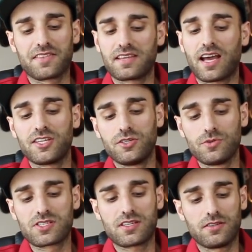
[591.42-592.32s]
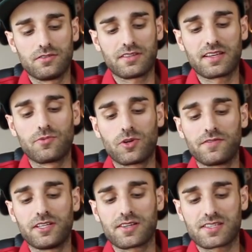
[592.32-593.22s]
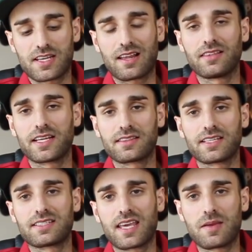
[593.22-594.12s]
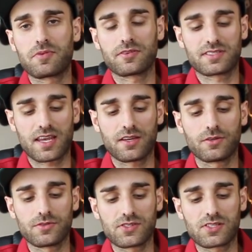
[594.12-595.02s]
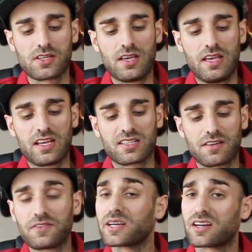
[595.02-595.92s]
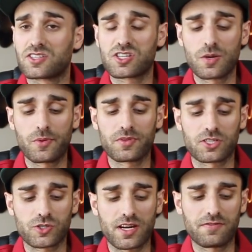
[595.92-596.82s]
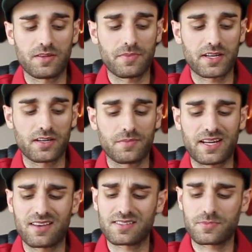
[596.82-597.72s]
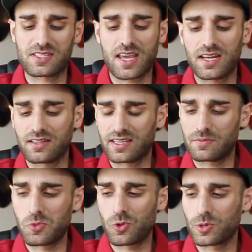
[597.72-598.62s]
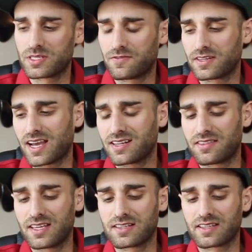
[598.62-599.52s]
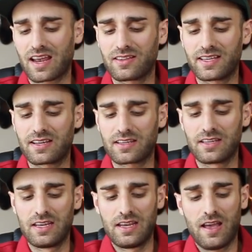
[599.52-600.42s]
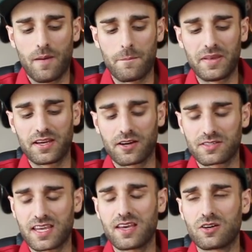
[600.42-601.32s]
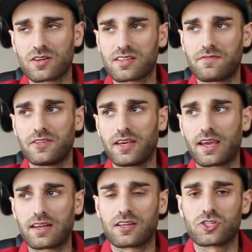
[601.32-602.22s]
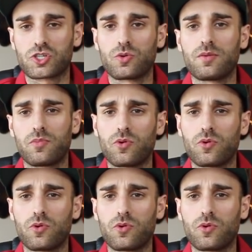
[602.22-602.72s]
think in one video I said I liked like tapered tails, because I feel like I could scoop it with a tray flip better. But now as I'm skating like more different kind of things, like I like a bigger tail because I feel like I can control the